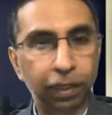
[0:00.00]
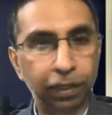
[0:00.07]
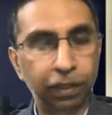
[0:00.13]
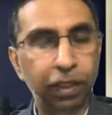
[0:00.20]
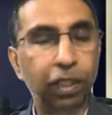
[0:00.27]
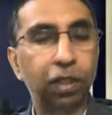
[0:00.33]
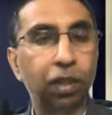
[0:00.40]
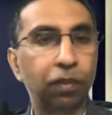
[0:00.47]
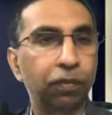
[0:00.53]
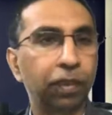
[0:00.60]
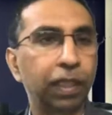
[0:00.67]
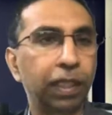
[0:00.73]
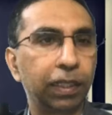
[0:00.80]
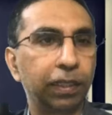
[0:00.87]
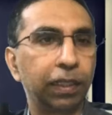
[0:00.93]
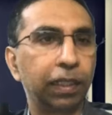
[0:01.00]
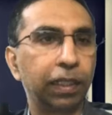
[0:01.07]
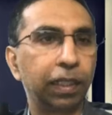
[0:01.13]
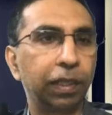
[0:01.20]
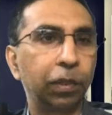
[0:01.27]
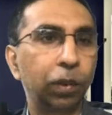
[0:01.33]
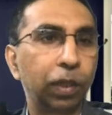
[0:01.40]
check off things
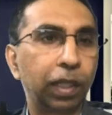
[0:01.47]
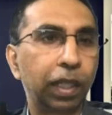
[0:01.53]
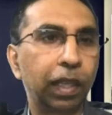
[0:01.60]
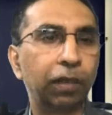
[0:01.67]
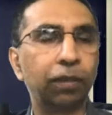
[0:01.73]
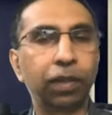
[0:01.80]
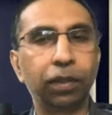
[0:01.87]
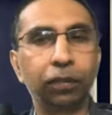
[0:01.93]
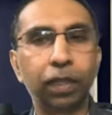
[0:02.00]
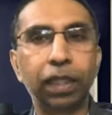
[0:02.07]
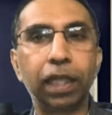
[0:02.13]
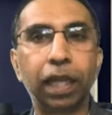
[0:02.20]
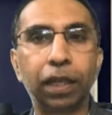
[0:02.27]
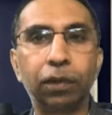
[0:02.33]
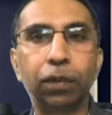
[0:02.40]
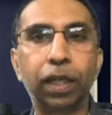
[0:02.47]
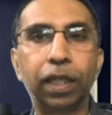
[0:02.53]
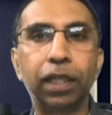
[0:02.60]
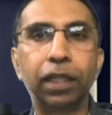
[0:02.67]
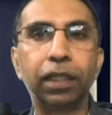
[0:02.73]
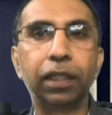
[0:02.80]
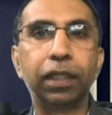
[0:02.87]
that they don't have, and when they
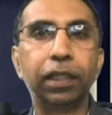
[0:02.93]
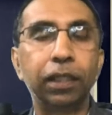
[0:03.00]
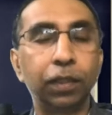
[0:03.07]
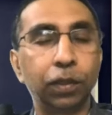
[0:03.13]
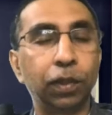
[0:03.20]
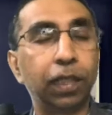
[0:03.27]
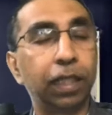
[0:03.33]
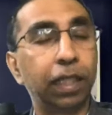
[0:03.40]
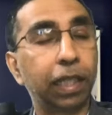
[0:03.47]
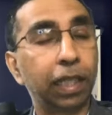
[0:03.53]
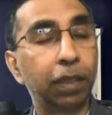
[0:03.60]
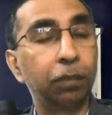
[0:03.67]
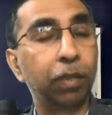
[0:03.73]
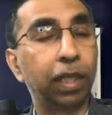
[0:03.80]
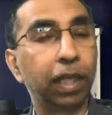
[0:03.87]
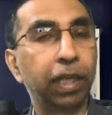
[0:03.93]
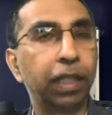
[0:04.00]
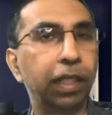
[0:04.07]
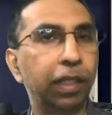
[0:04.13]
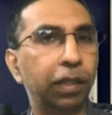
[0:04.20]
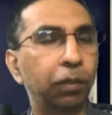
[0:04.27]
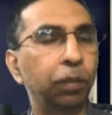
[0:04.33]
acquire it, so that they can be
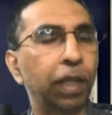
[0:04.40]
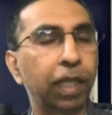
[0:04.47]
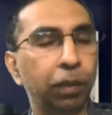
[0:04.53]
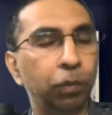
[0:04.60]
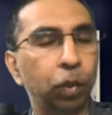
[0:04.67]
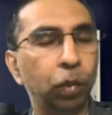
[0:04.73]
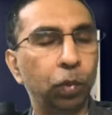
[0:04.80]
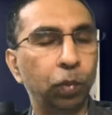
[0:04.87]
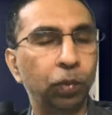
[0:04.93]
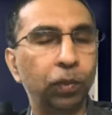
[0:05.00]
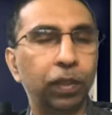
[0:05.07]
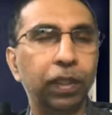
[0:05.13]
ready to make a move.